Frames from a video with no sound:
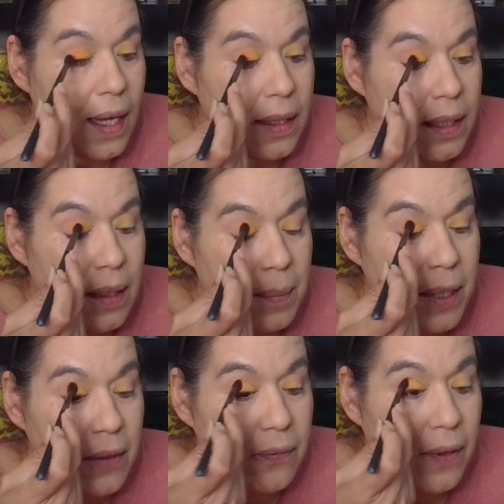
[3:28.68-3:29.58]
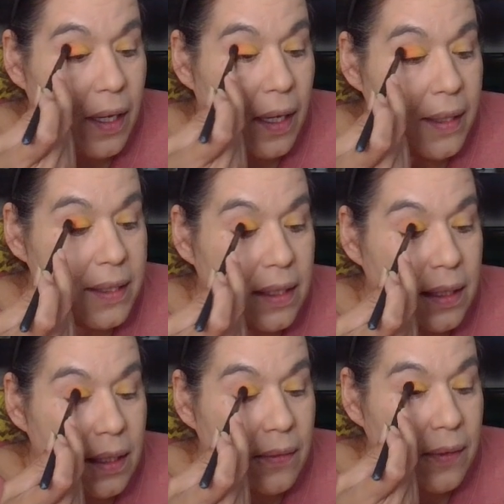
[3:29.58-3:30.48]
I think of butterflies, I
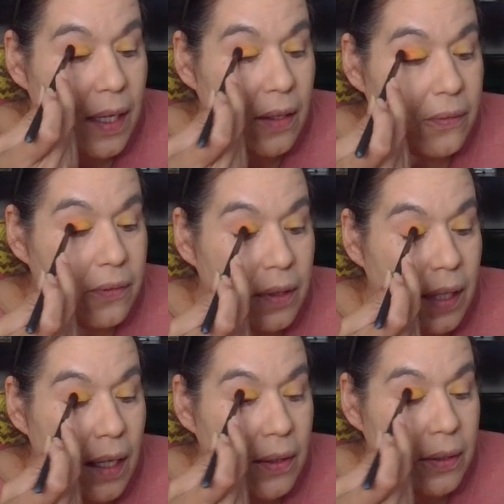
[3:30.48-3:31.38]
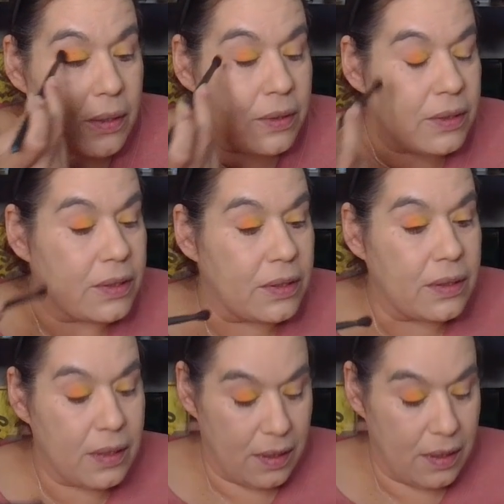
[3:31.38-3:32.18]
think of colorful colors.